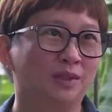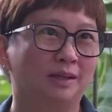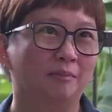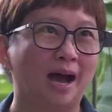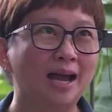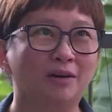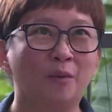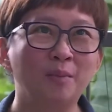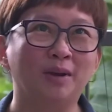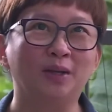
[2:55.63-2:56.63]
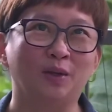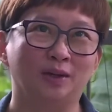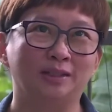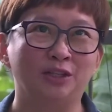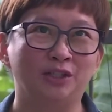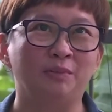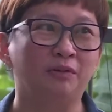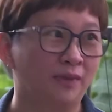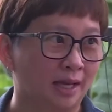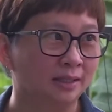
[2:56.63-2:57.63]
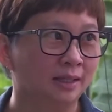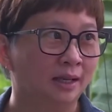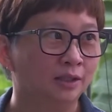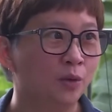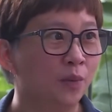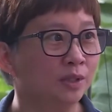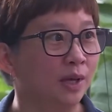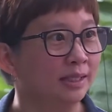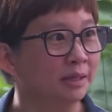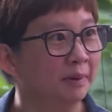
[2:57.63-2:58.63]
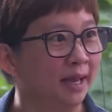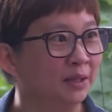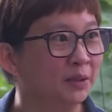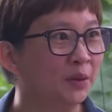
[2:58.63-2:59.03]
buy a $1 million HDB flat, so what's your exit plan?